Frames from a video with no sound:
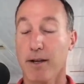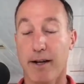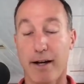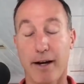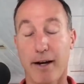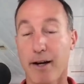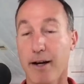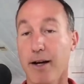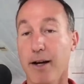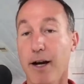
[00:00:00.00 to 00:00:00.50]

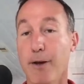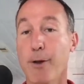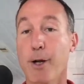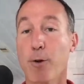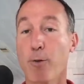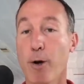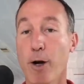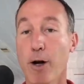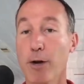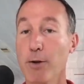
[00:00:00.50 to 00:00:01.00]
I
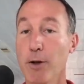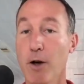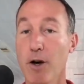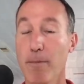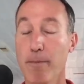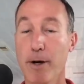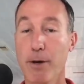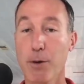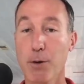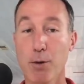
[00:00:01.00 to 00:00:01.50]
think we all know
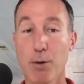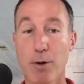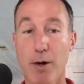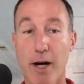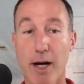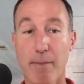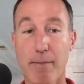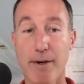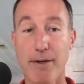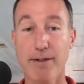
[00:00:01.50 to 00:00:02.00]
I've been through an
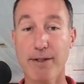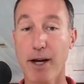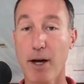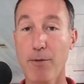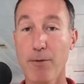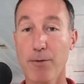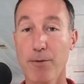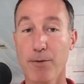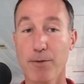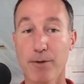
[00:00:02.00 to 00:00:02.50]
audit
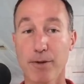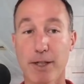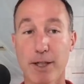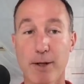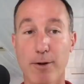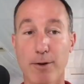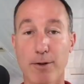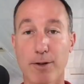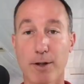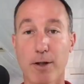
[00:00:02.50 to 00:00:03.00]
myself
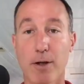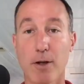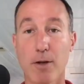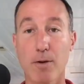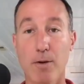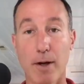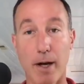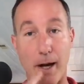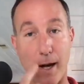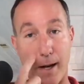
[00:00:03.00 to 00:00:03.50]
years
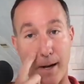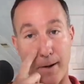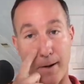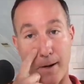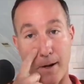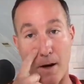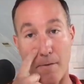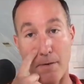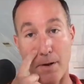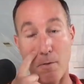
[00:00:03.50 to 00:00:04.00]
ago. And
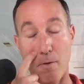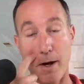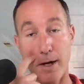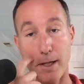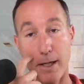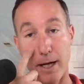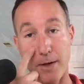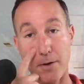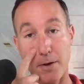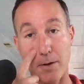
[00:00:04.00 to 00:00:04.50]
uh, if they want
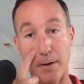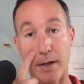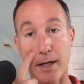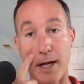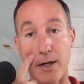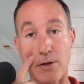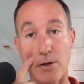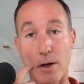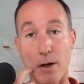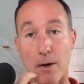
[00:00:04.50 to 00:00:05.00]
to catch you, they'll
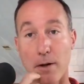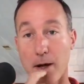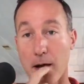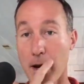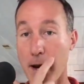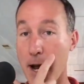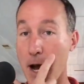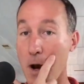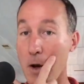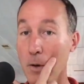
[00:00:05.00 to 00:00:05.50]
catch you.
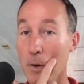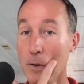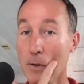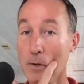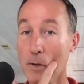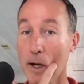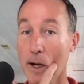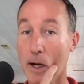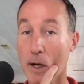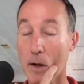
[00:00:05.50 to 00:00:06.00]
And now it
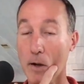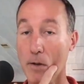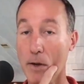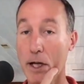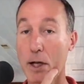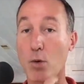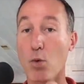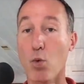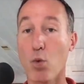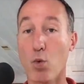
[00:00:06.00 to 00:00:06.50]
looks like
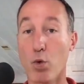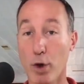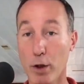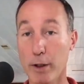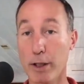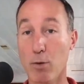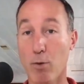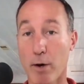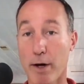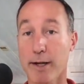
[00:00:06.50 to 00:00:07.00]
they
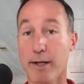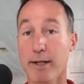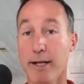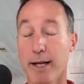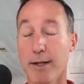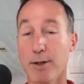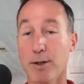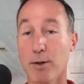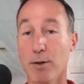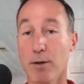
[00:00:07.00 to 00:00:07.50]
really want to
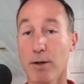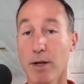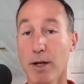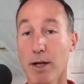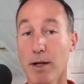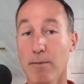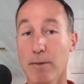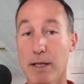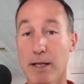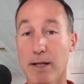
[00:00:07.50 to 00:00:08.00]
catch you
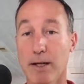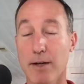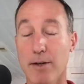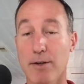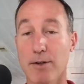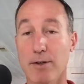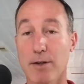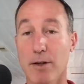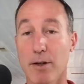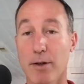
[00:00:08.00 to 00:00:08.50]

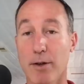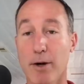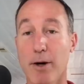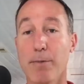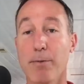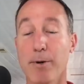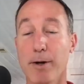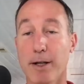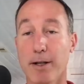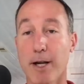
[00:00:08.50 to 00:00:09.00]
because they're
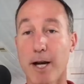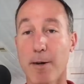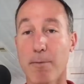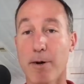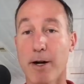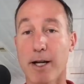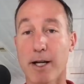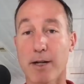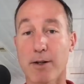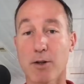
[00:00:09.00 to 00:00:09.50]
putting a lot of
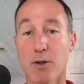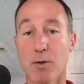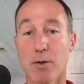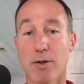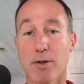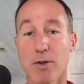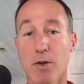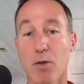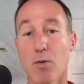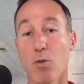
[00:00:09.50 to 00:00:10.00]
money into
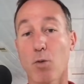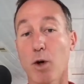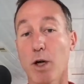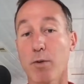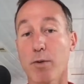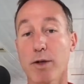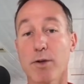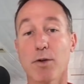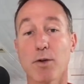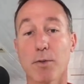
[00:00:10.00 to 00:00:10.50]
it. So what
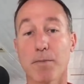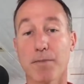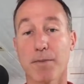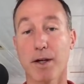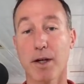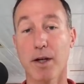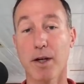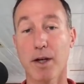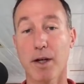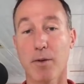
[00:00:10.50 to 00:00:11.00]
do we do?
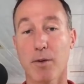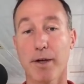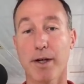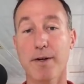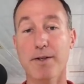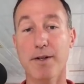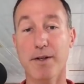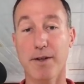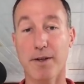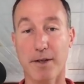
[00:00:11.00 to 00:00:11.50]
Well,
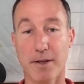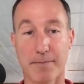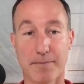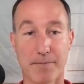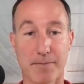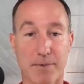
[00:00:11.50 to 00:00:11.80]
here's the thing.